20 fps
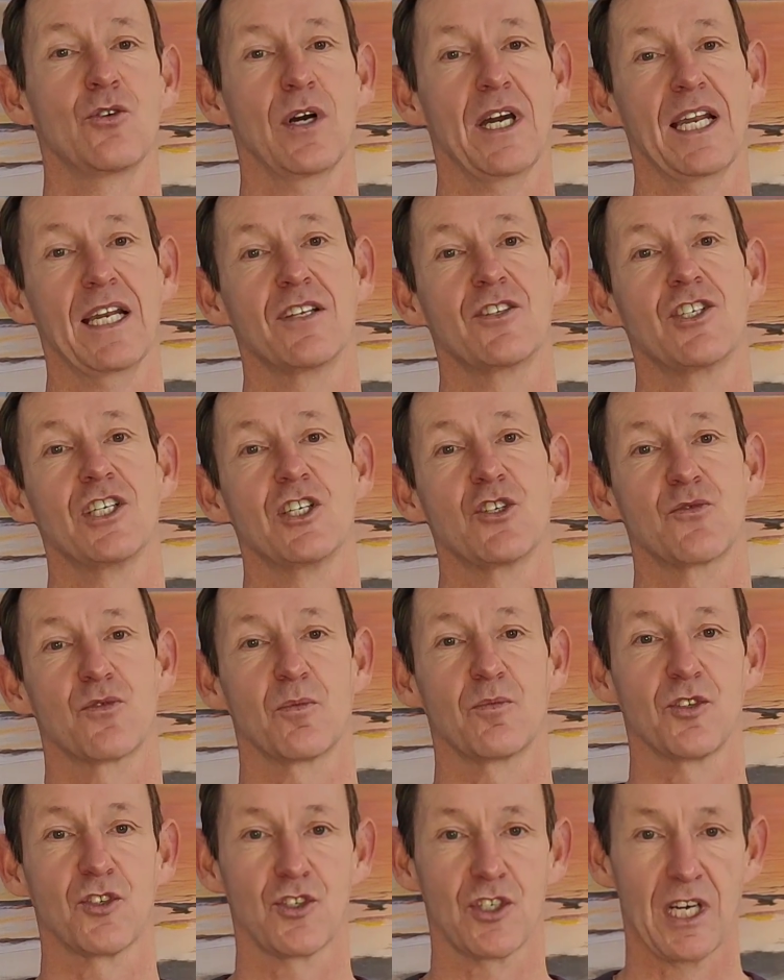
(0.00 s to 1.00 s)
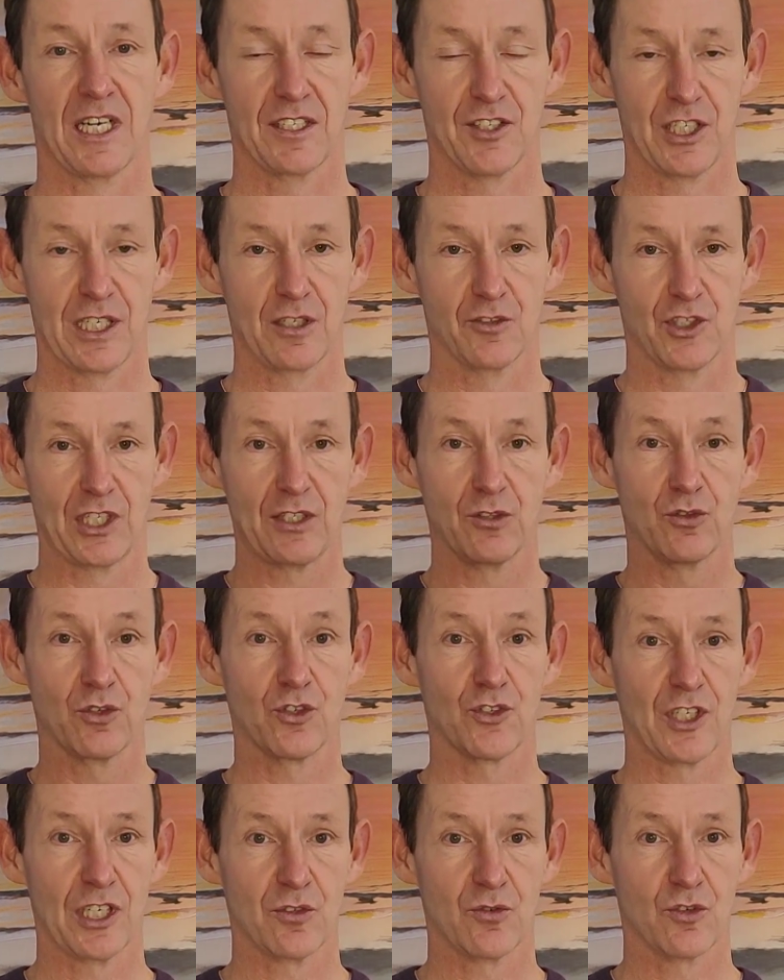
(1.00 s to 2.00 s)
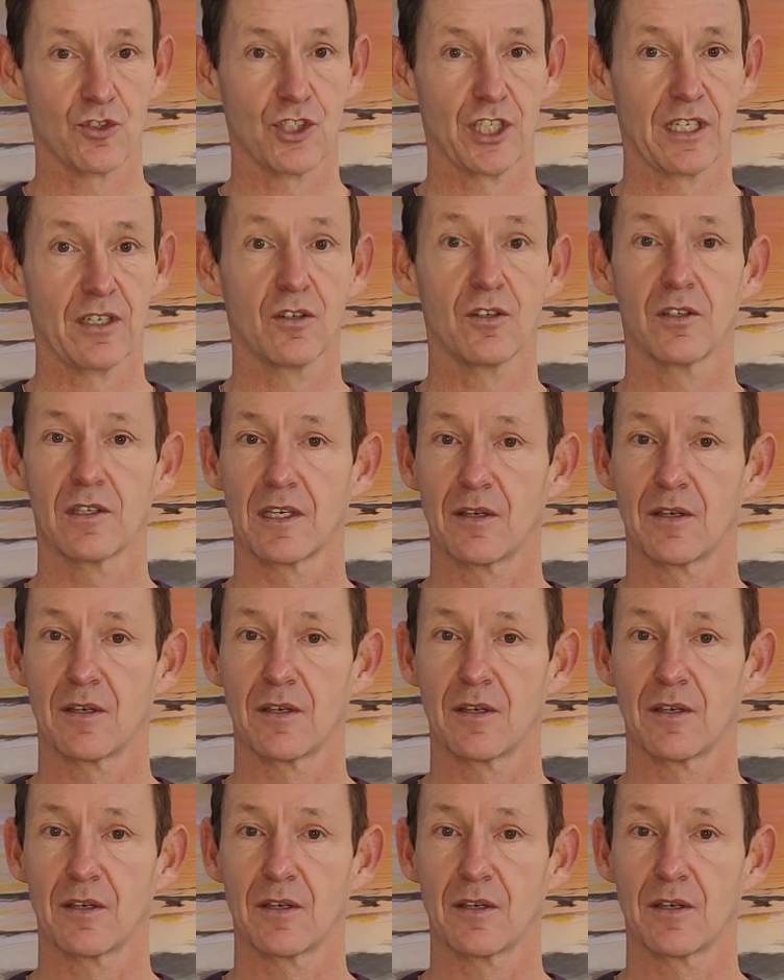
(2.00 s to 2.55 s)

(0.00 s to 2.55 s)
energies from the side channels into the central channel